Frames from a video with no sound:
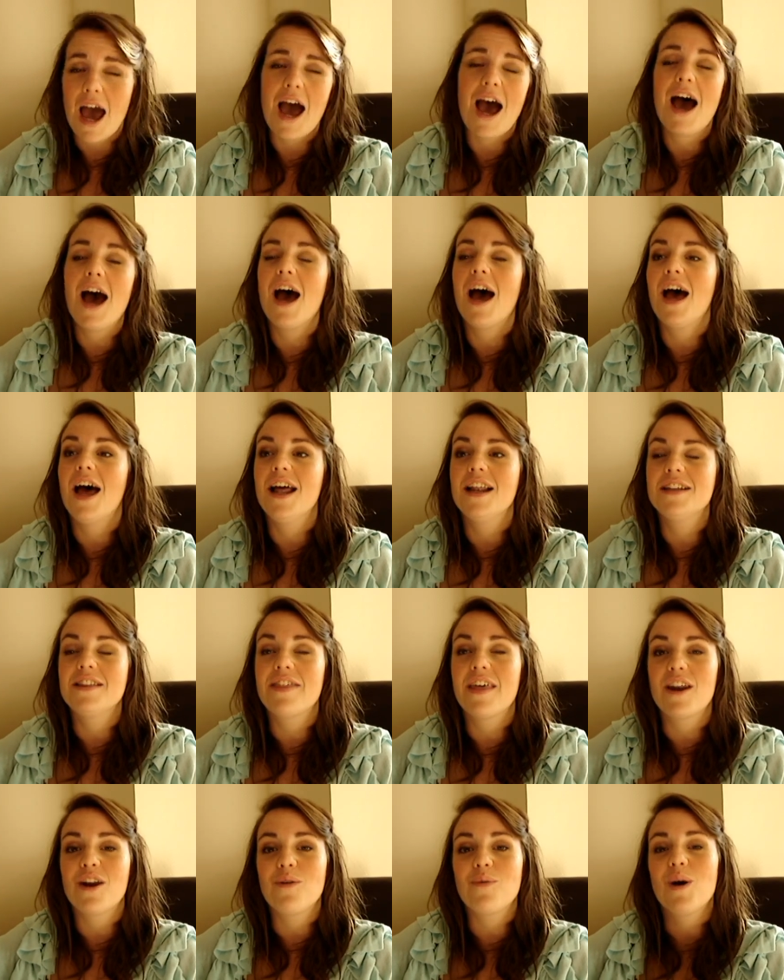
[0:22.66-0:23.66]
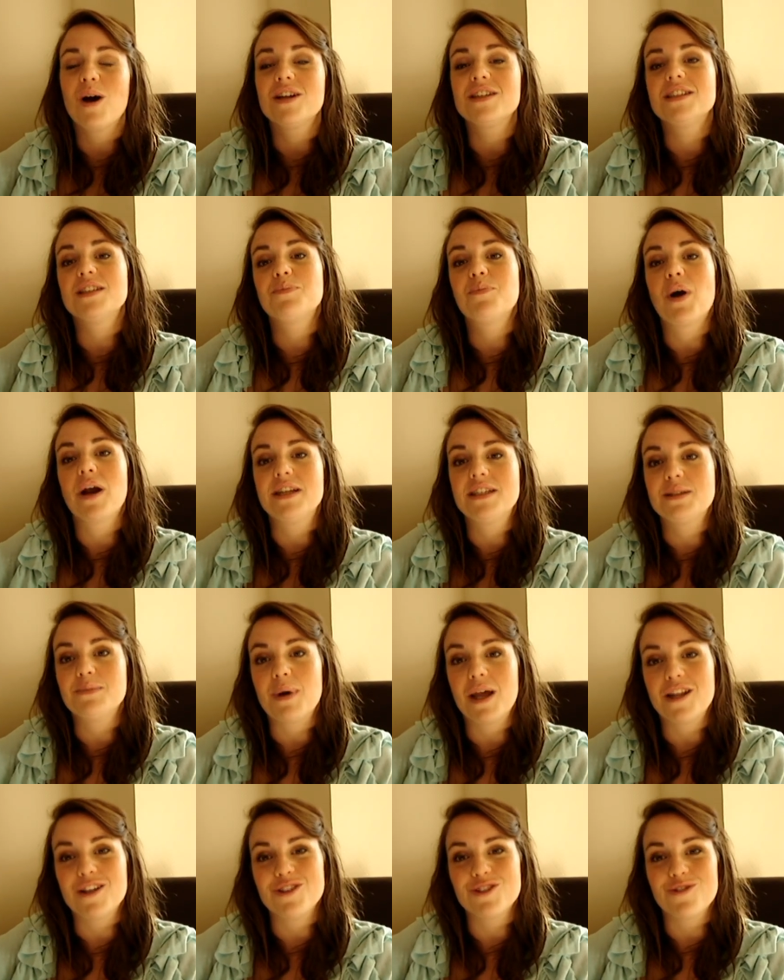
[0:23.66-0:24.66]
and then I worked as a practice
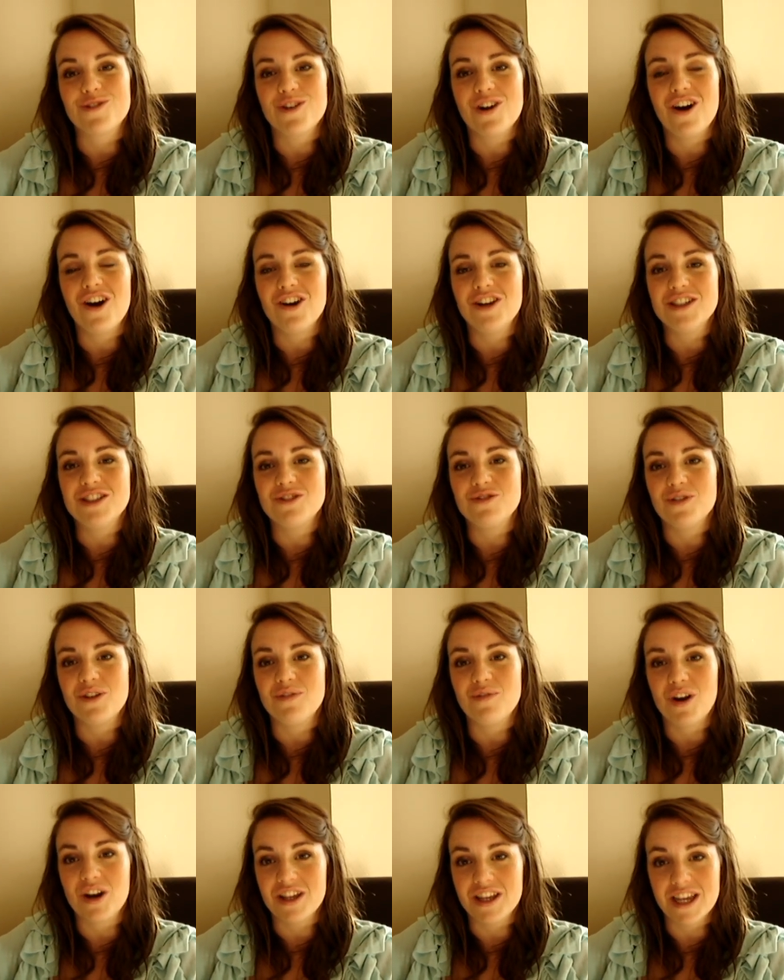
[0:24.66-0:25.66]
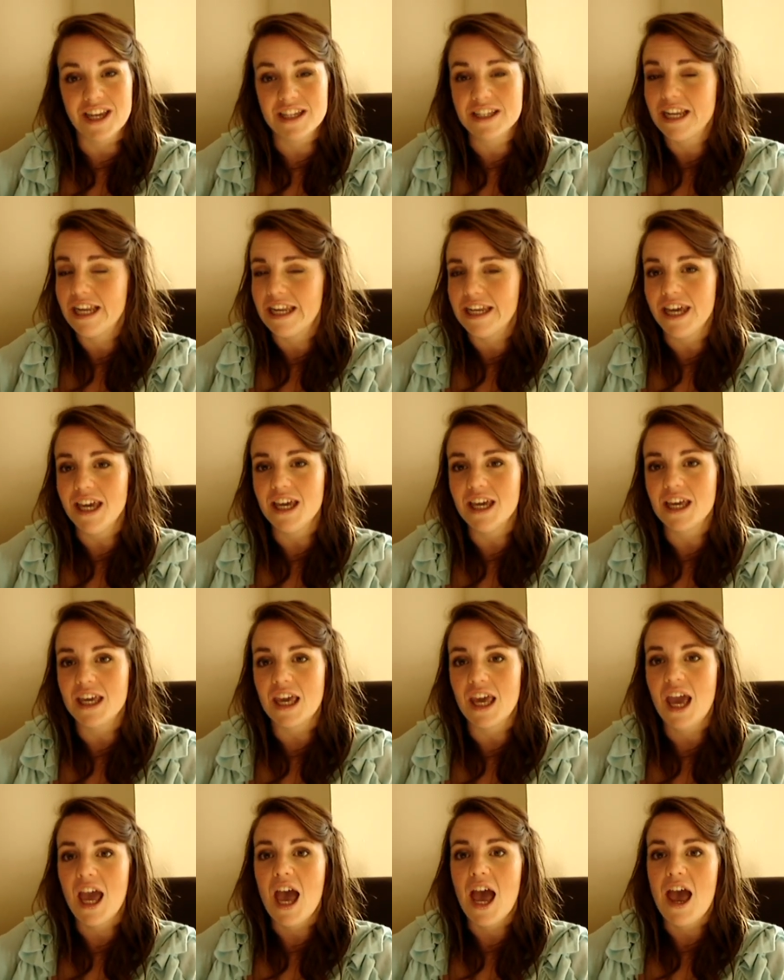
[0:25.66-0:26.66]
manager on Harley Street running a clinic.
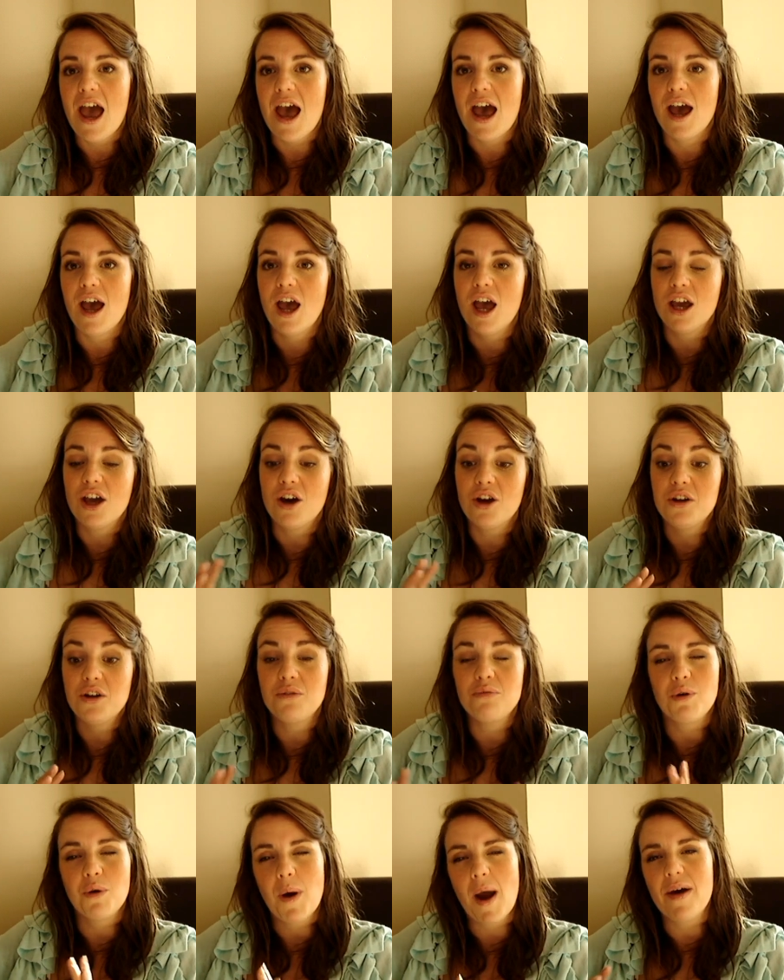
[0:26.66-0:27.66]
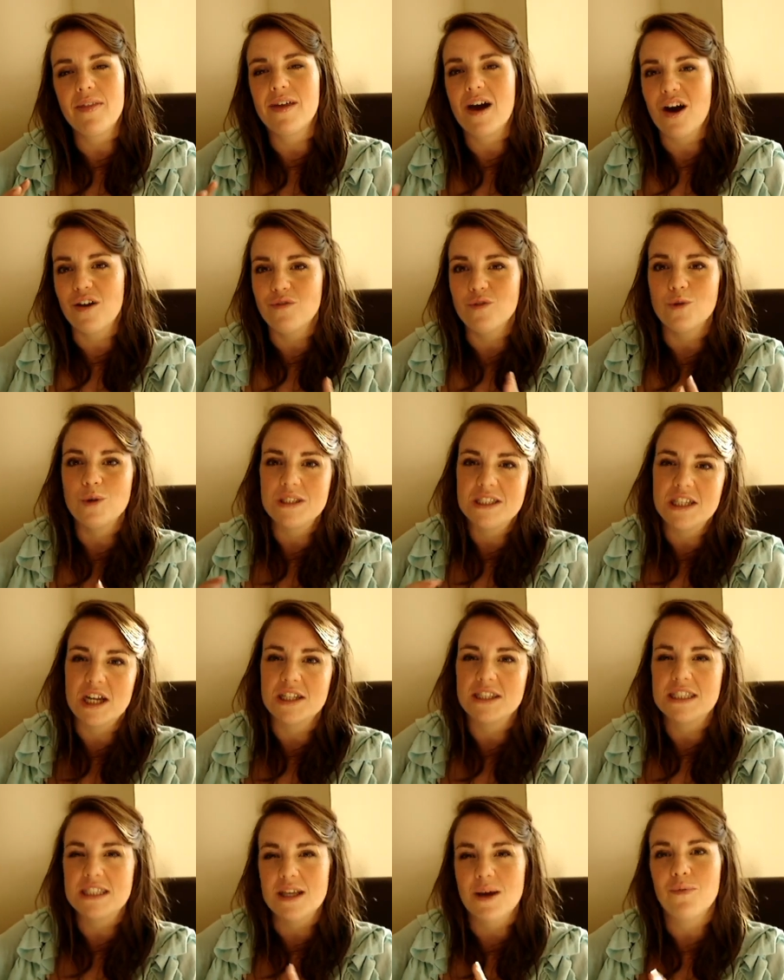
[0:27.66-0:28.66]
Kind of throughout that I've always
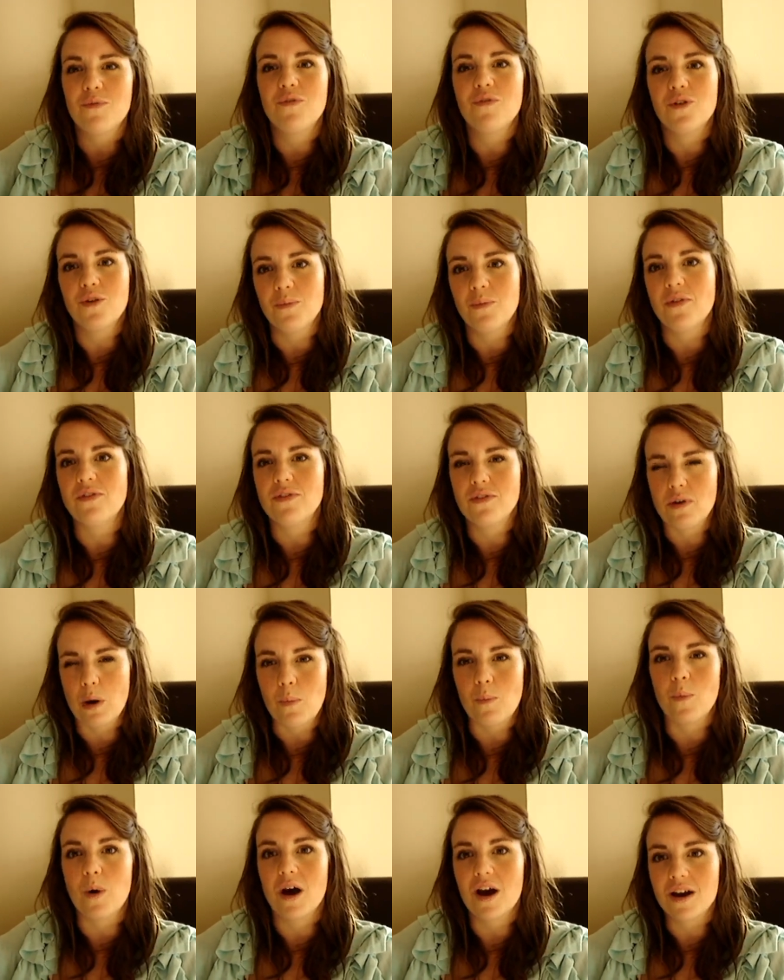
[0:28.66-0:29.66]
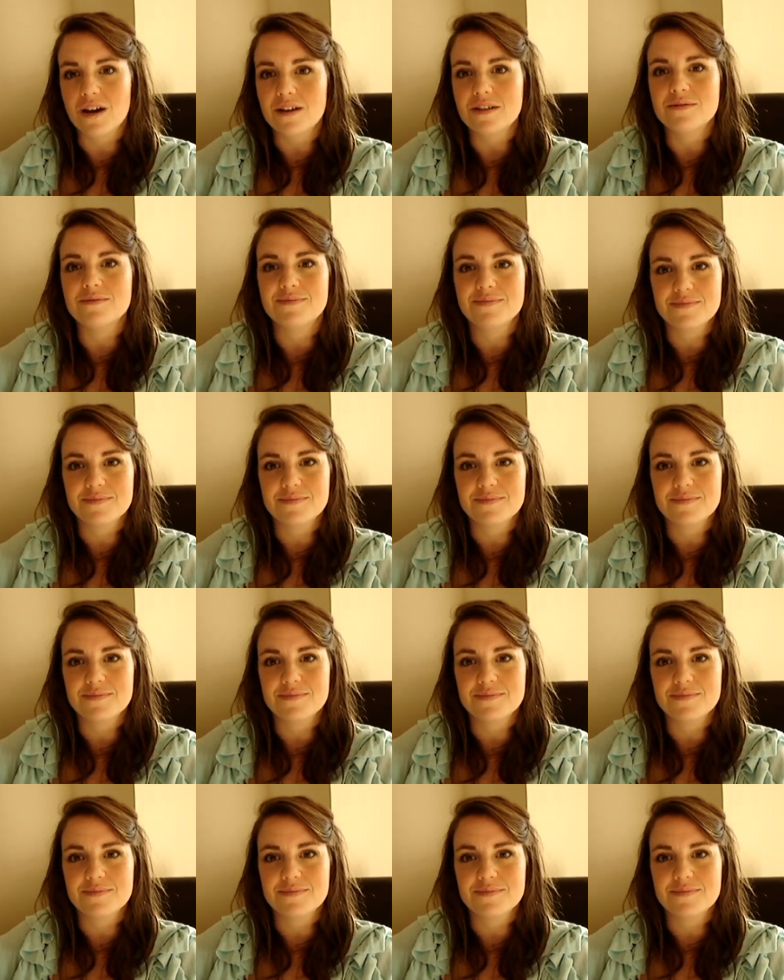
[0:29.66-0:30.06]
done some form of event work.